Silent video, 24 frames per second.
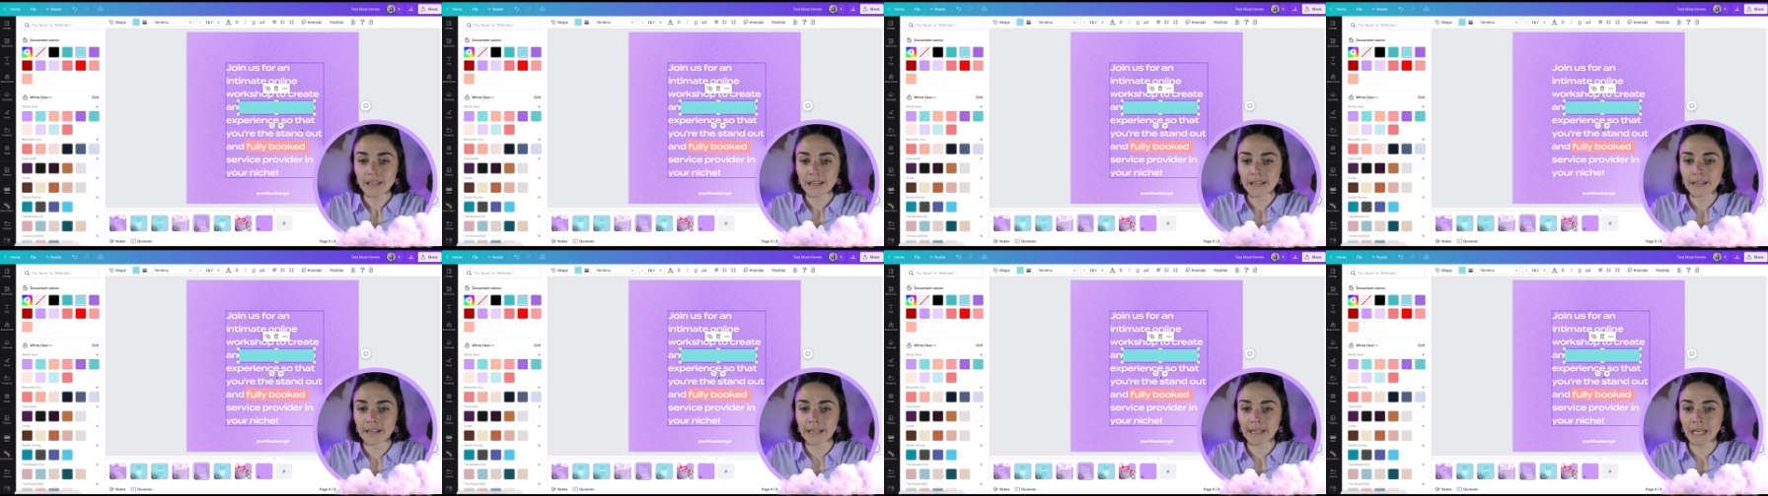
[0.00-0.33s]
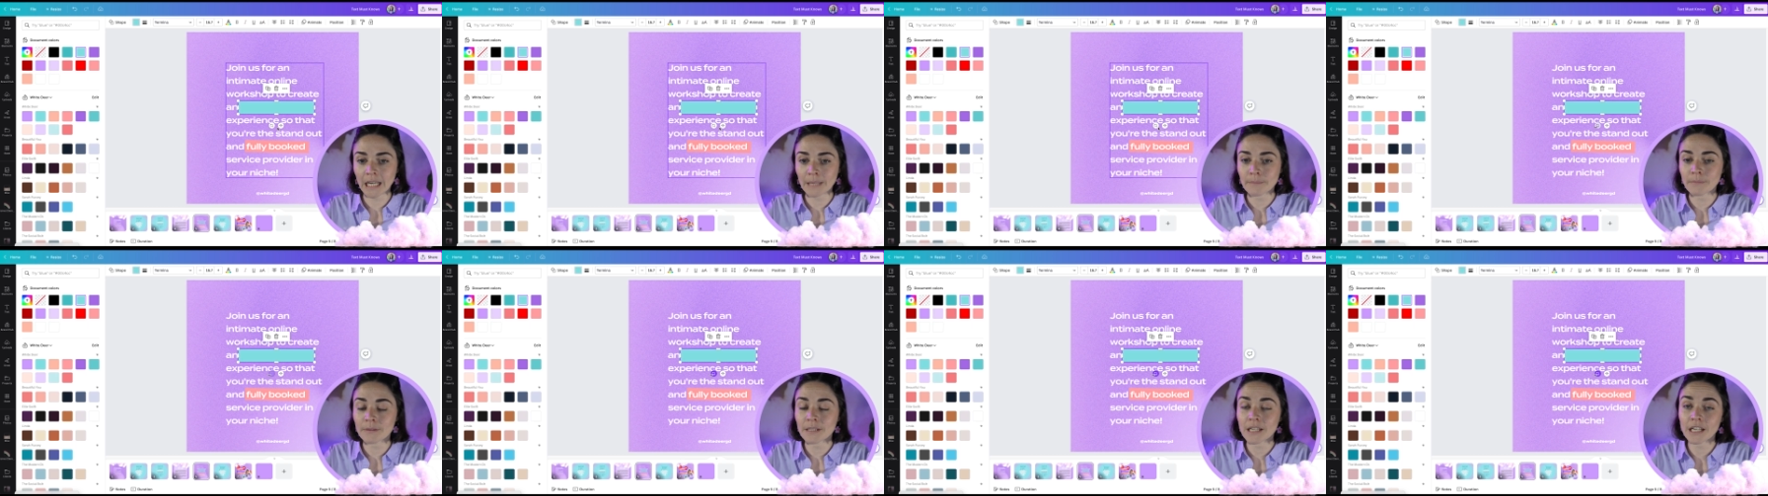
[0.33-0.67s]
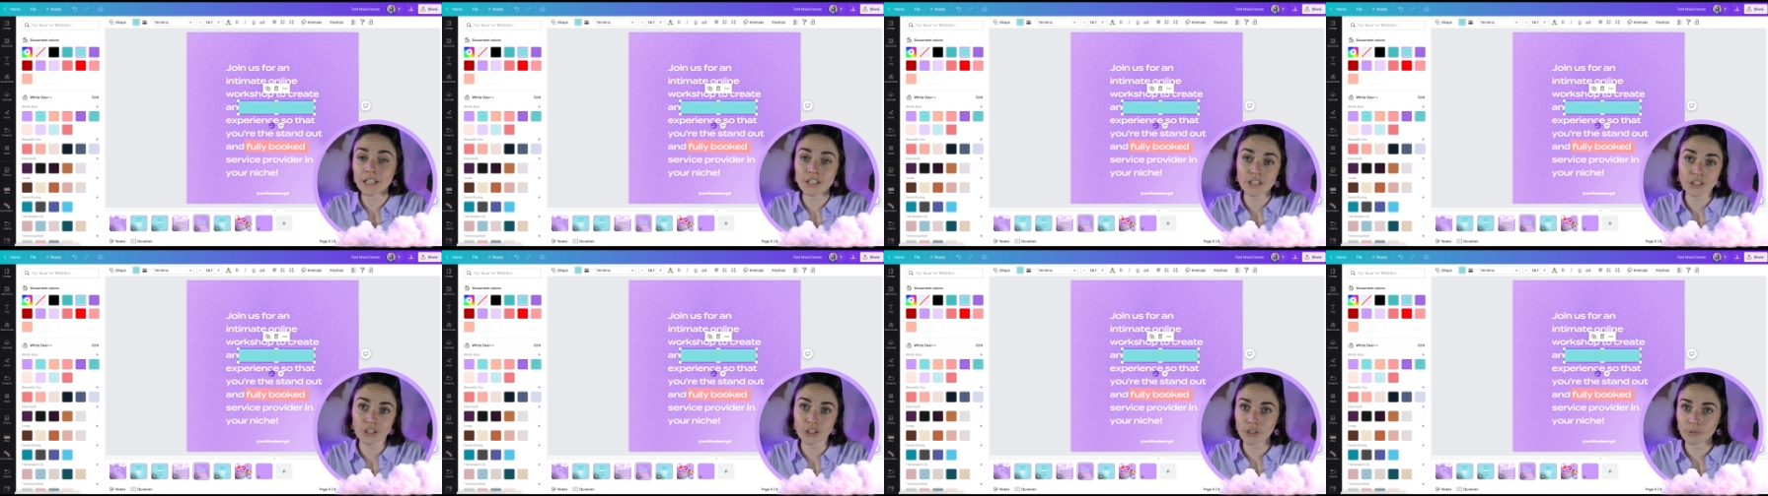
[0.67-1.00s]
And I can
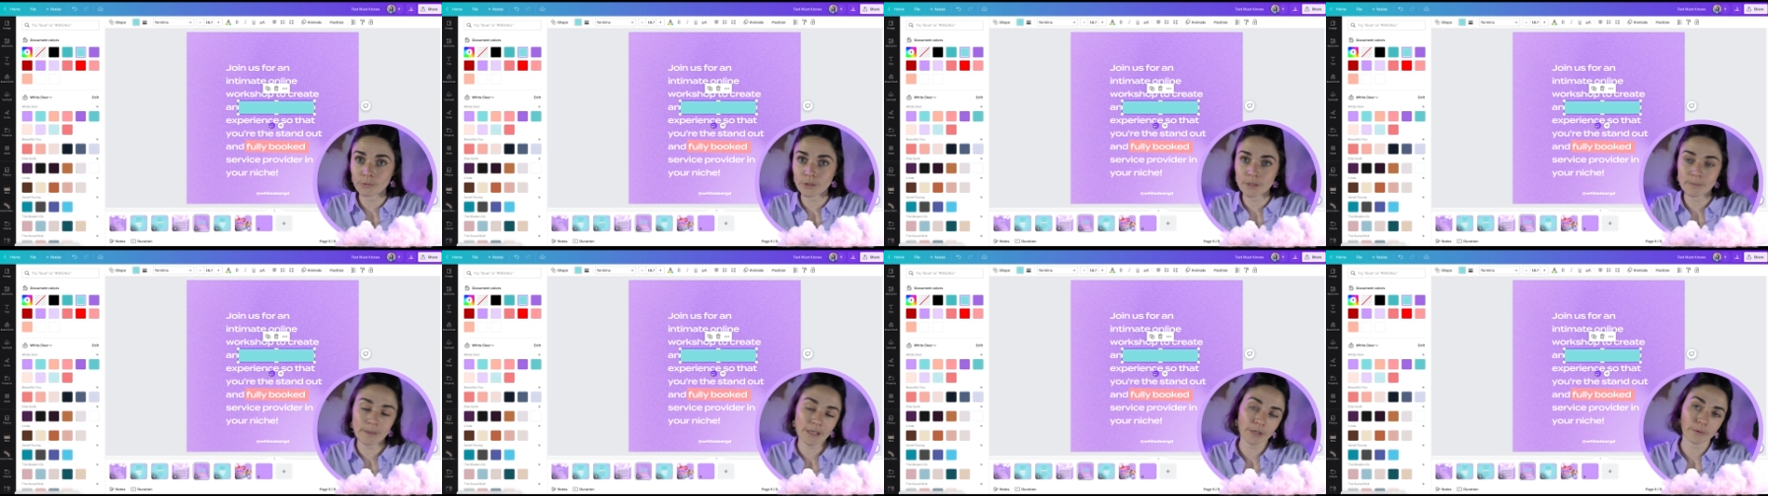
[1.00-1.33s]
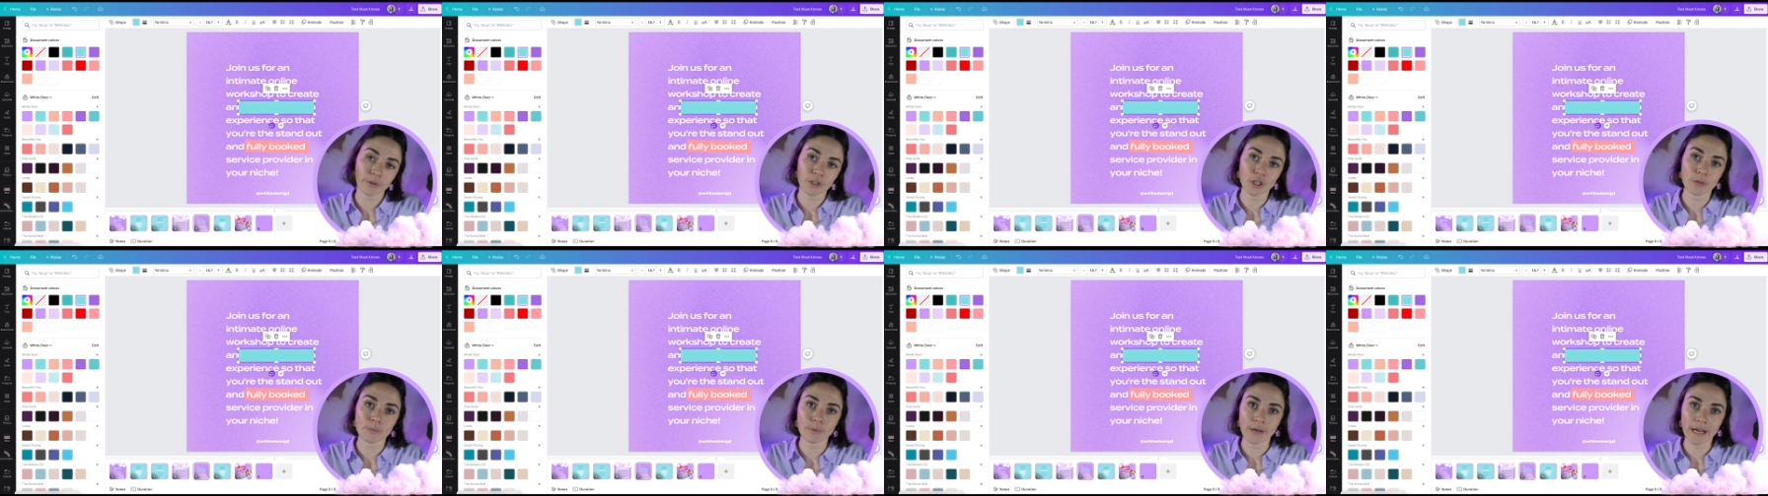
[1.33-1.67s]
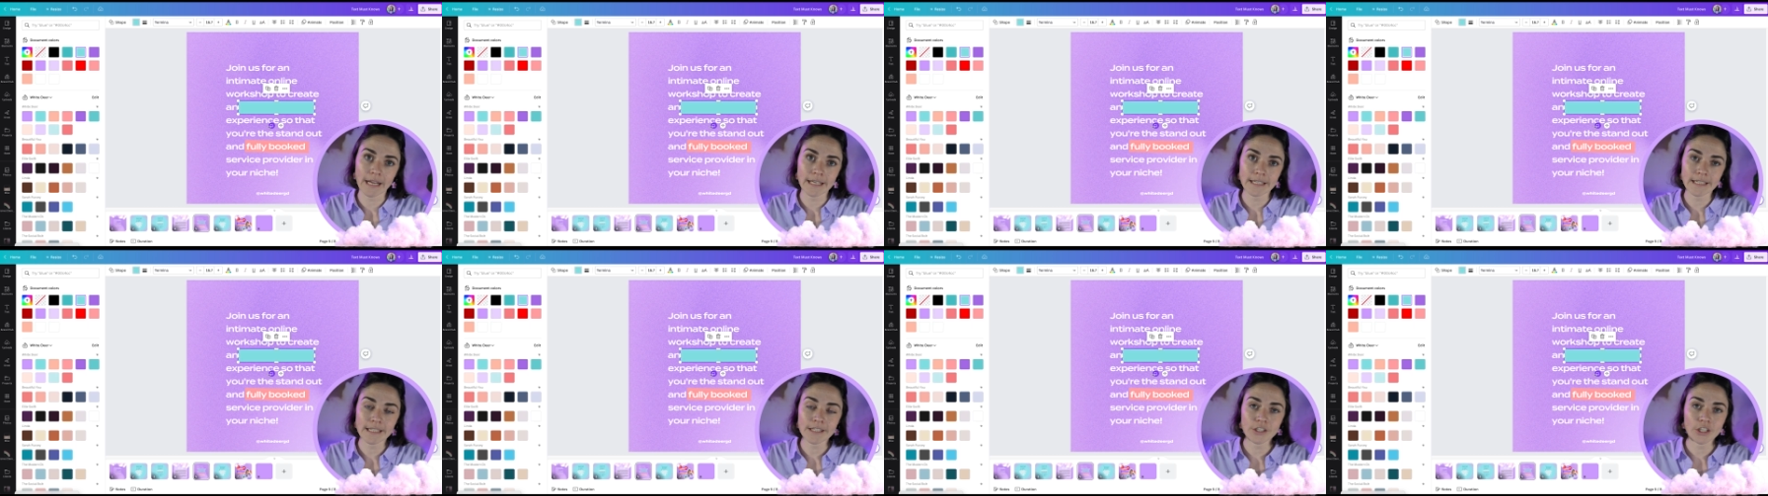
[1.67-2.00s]
potentially, depending on what your
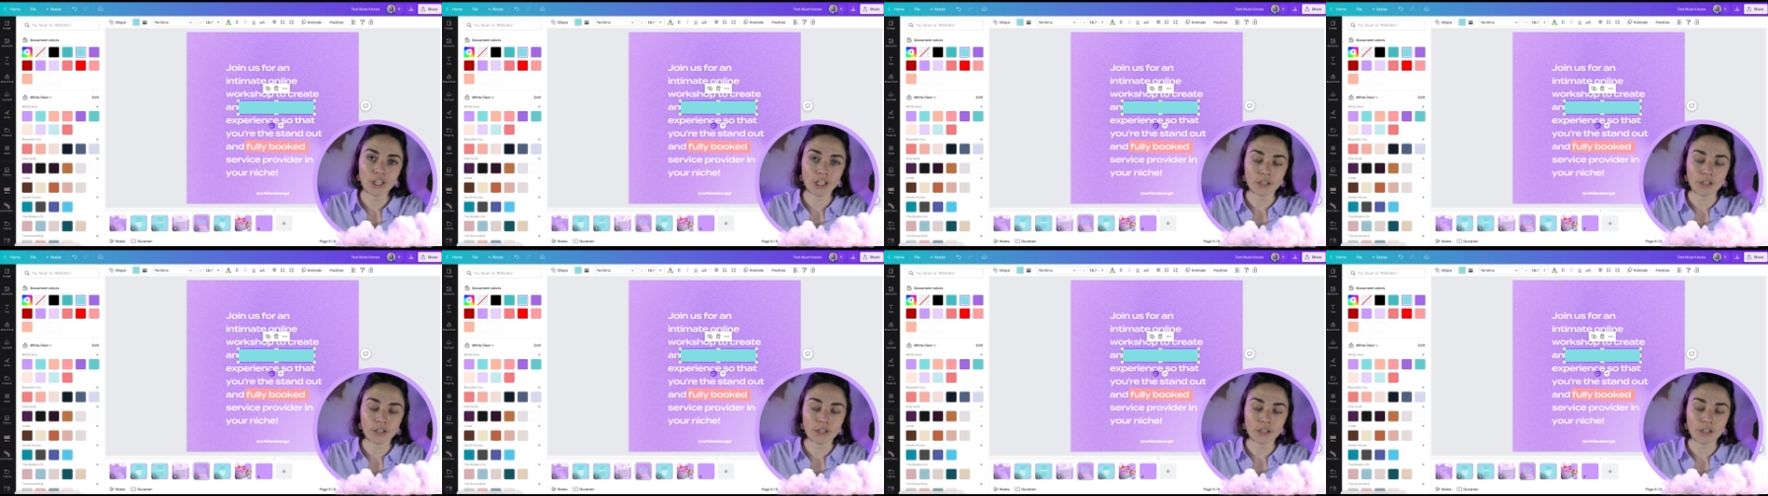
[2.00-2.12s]
brand is,